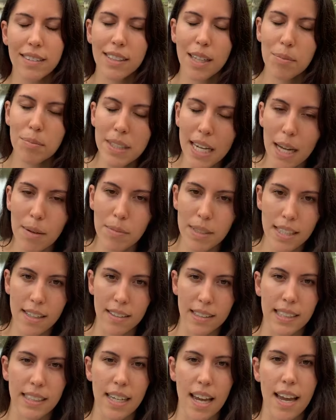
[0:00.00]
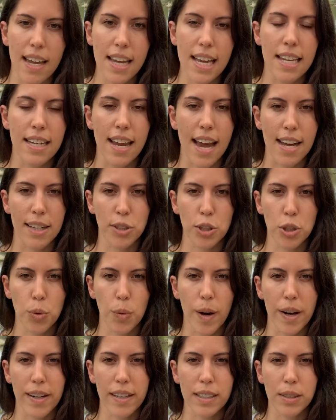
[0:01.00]
Sometimes they'll stay in
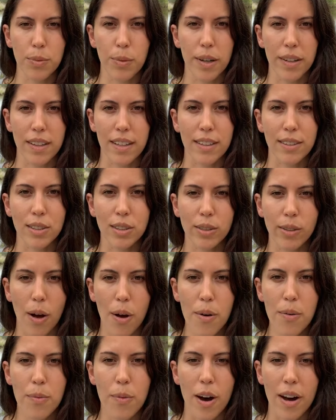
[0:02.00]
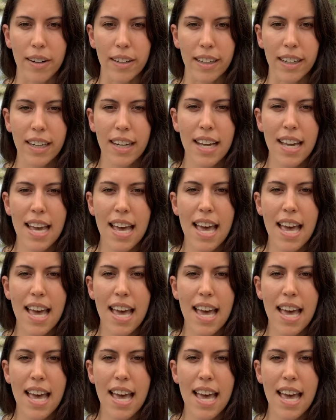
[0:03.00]
estuaries where there's salt water.